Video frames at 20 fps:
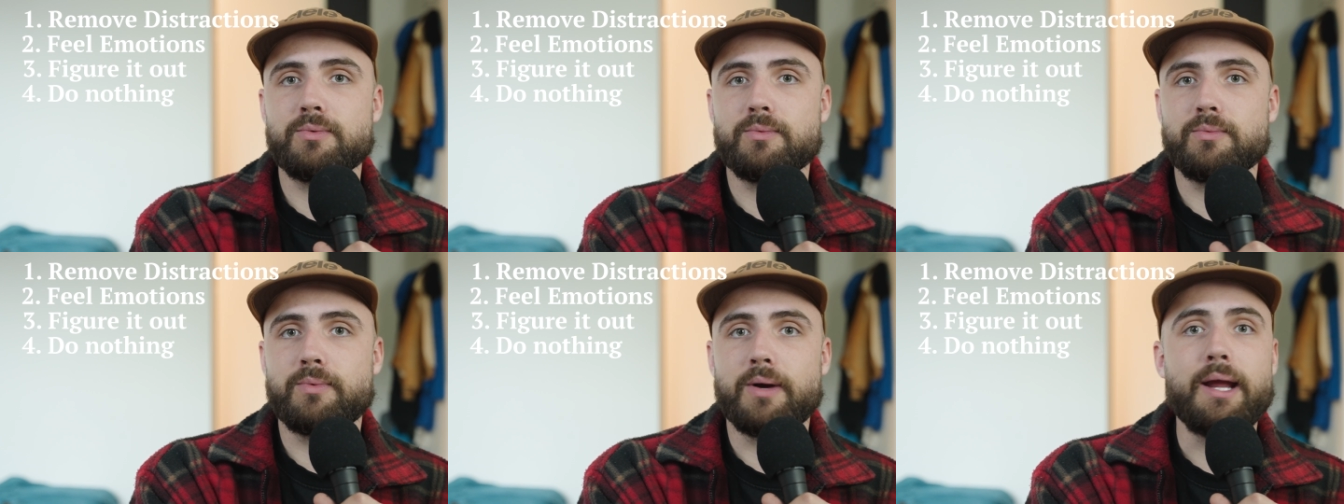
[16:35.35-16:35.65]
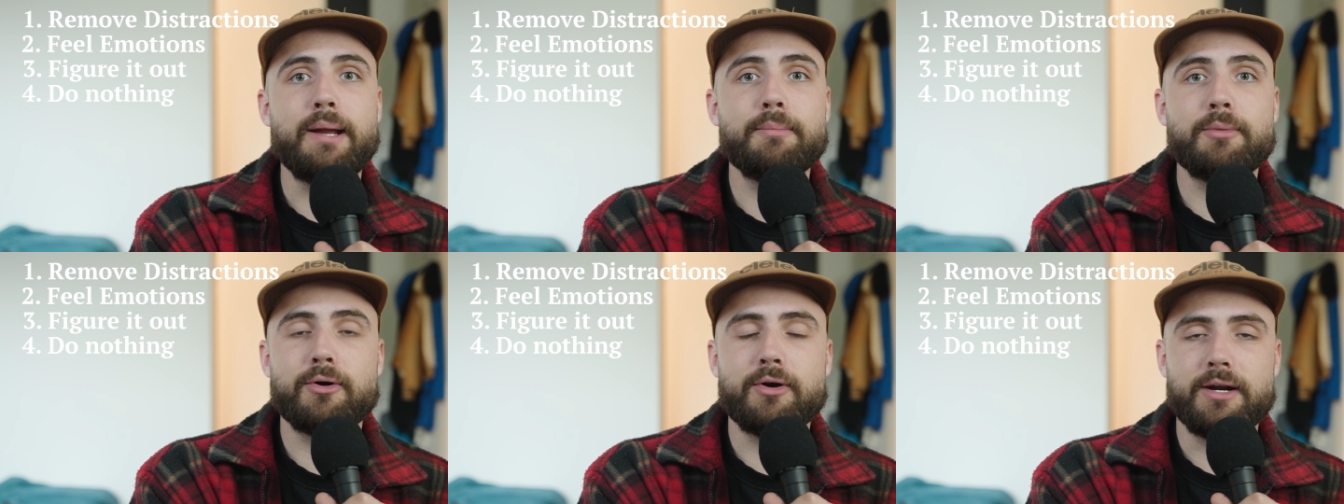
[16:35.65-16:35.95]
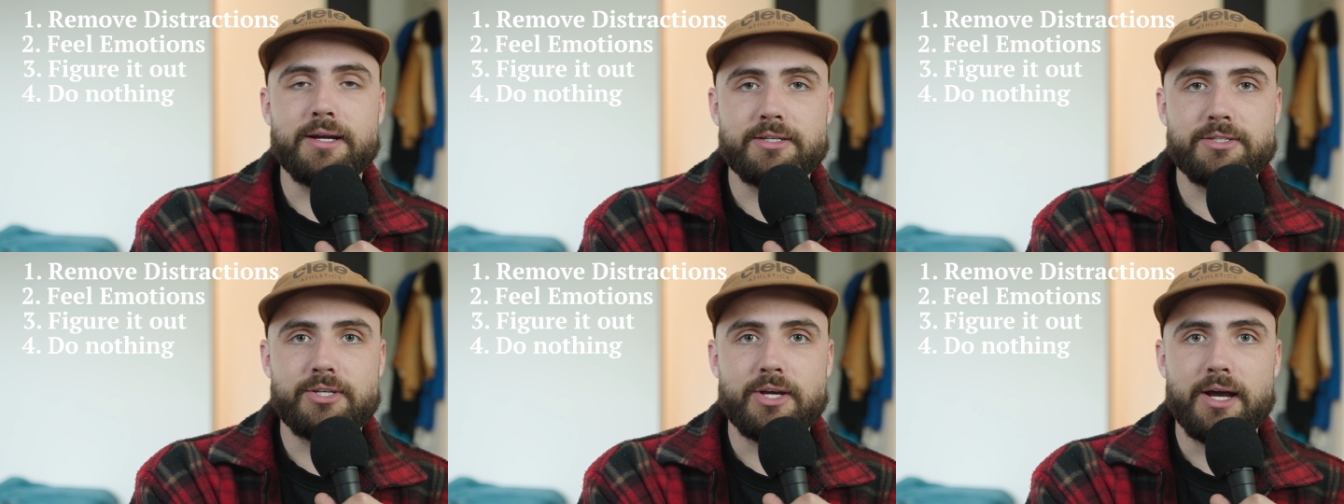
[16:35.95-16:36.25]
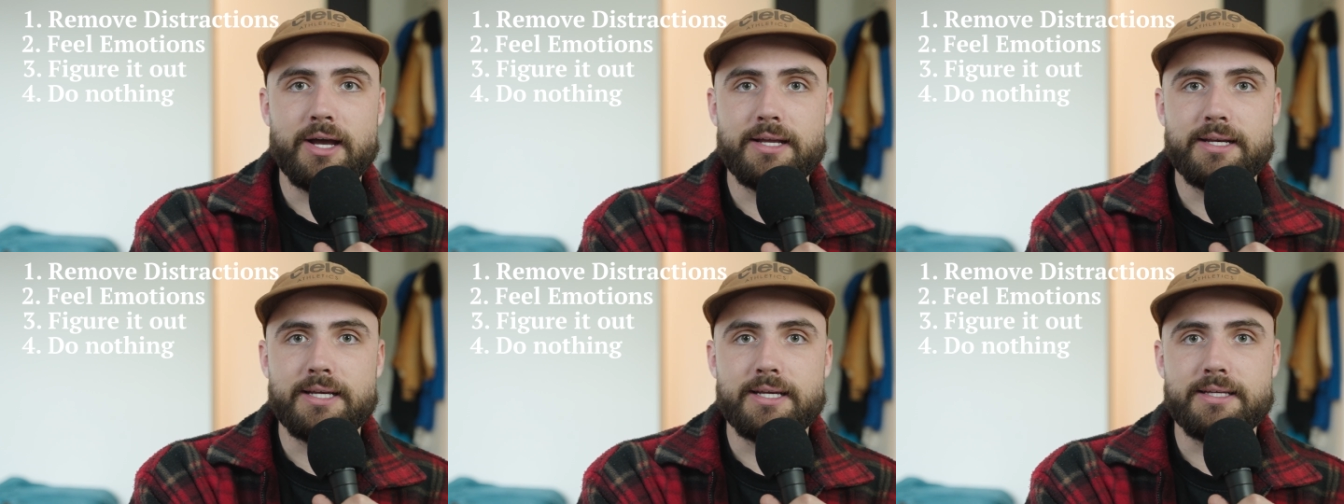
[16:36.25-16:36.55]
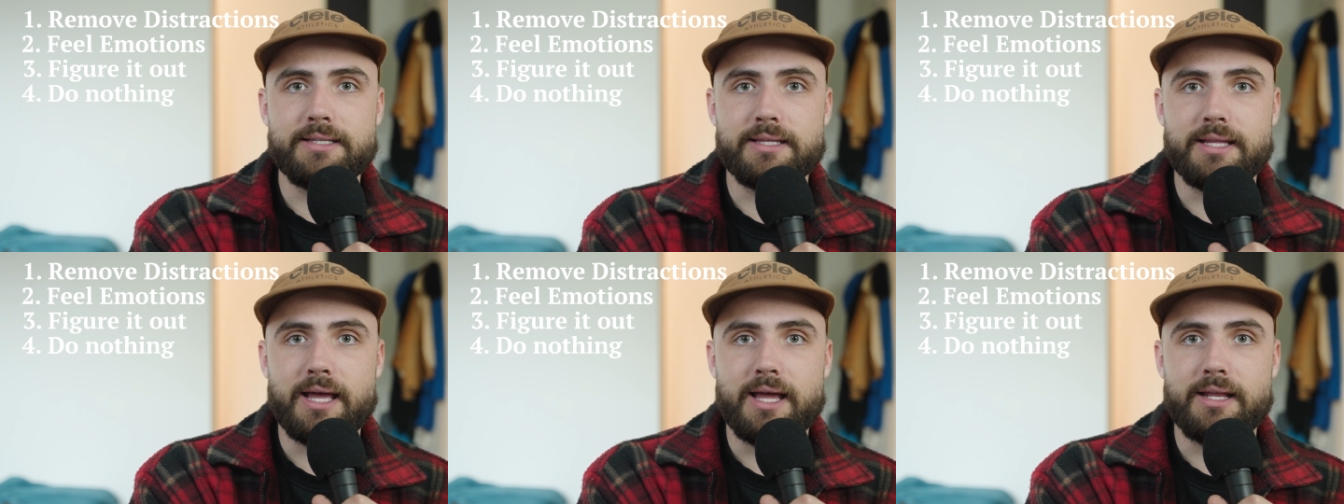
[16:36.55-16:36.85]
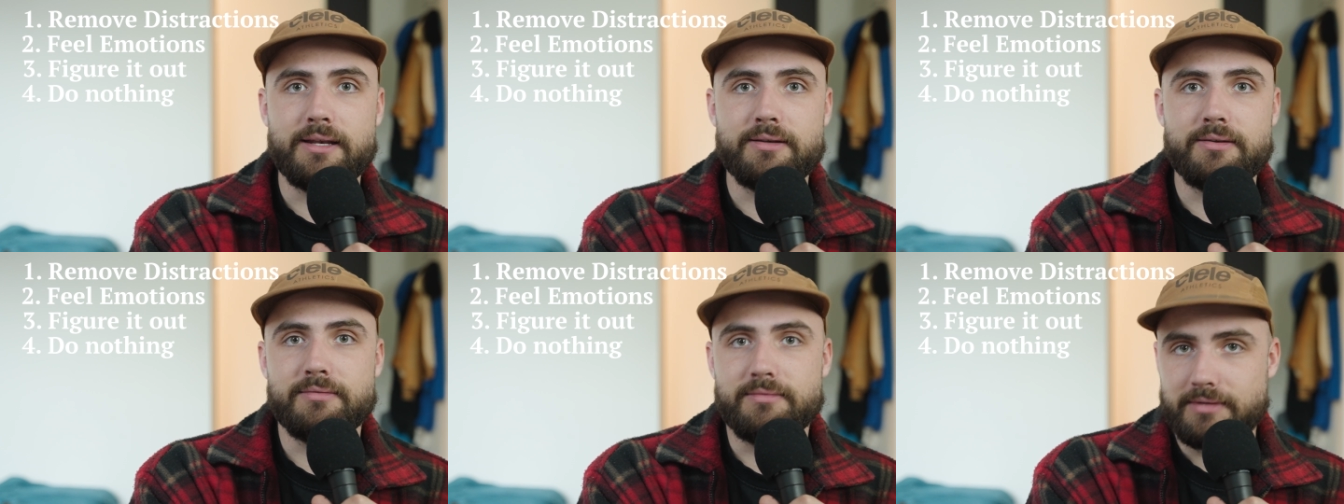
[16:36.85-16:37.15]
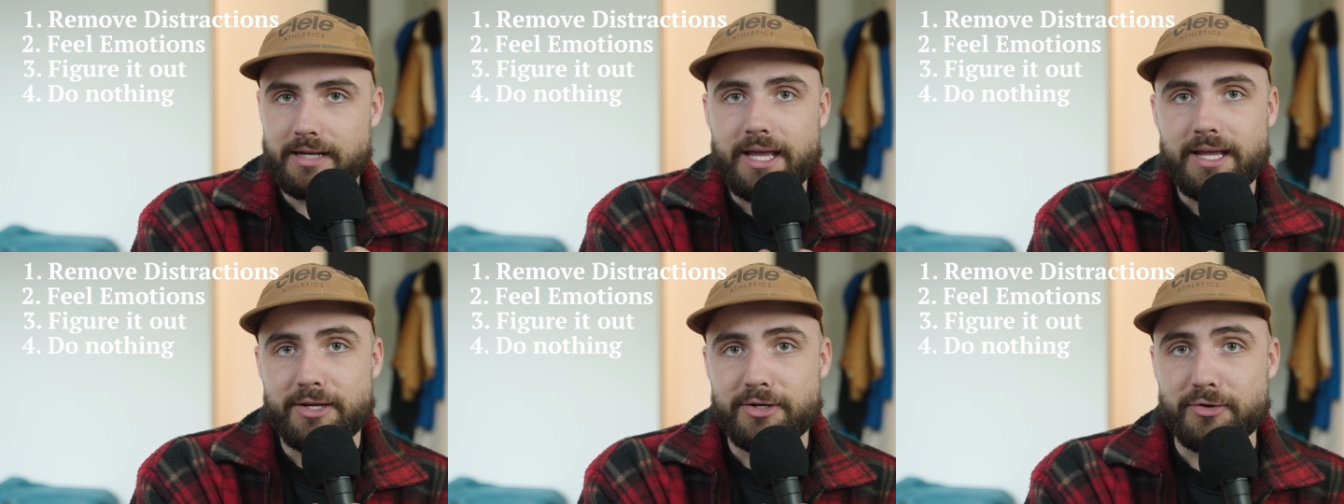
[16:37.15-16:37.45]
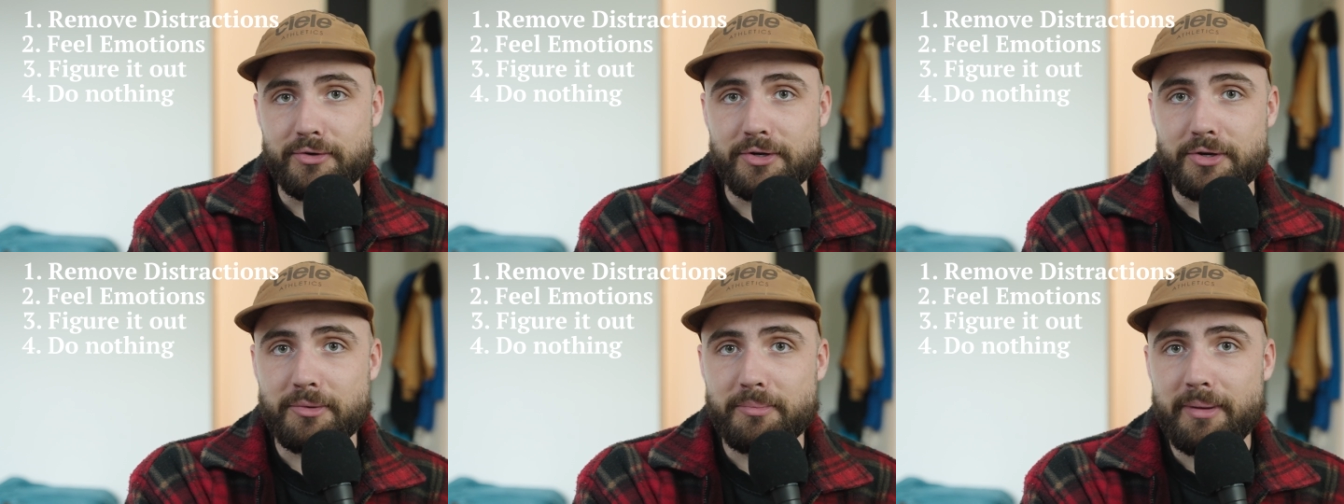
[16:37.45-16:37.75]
way more exciting than laying on your